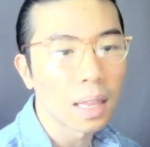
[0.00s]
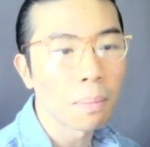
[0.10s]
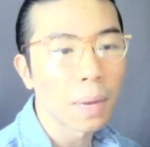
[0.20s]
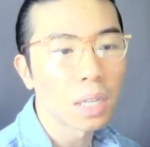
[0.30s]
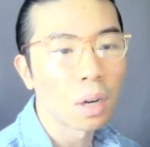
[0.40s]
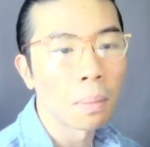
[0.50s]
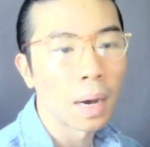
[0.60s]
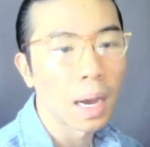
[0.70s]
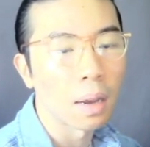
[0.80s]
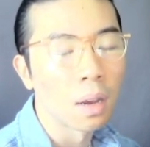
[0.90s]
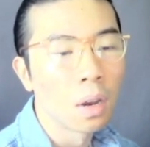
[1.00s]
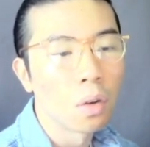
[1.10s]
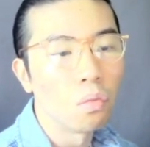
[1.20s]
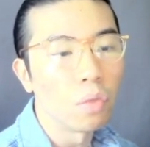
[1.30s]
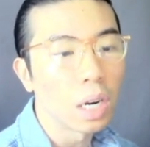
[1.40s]
I think based on my
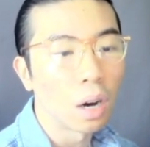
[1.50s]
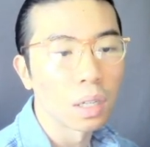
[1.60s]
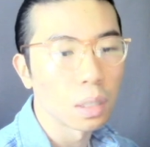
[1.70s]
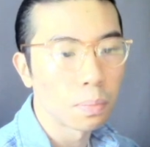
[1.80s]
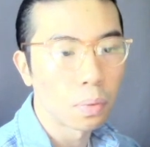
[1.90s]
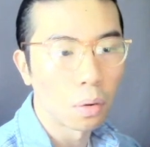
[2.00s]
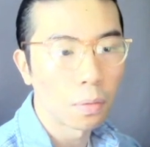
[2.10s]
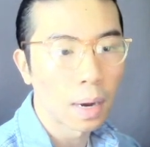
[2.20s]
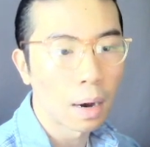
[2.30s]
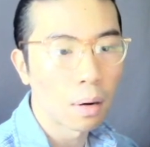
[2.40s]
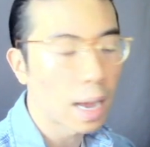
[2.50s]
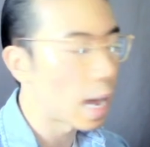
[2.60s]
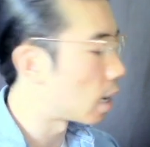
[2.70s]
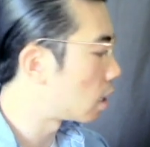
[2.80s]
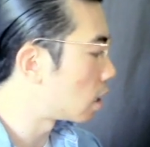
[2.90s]
read on his profile
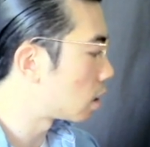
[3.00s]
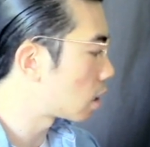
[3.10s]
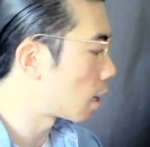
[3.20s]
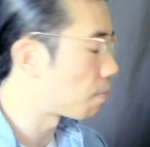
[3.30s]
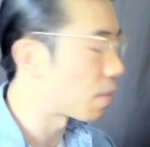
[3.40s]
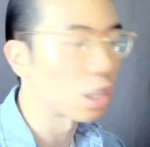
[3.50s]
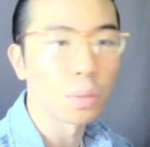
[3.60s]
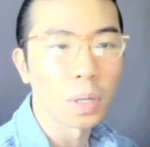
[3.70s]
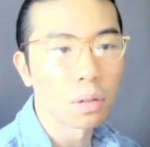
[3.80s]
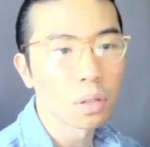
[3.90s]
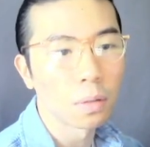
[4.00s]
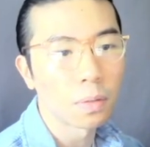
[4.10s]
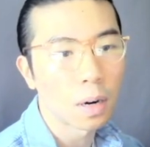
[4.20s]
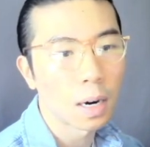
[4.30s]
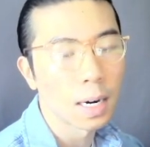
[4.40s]
and his experience so
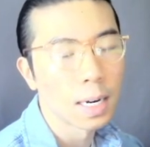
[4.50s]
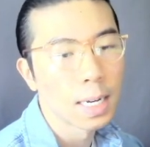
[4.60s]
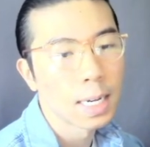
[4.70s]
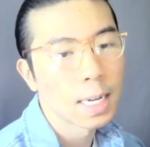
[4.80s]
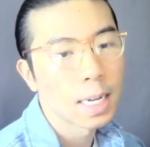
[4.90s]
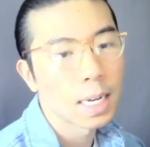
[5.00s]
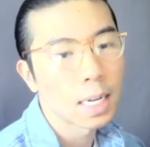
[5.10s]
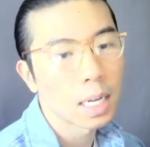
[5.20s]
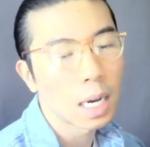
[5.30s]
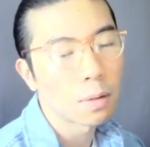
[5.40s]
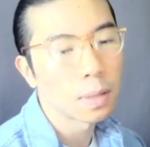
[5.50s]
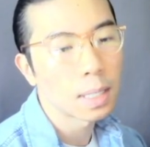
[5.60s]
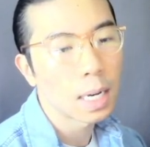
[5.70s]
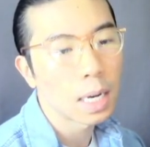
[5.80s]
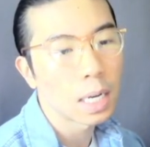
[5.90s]
far, I would
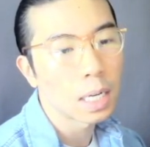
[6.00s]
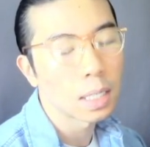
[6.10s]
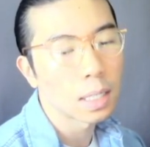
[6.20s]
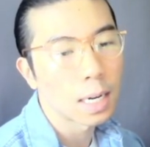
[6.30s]
say is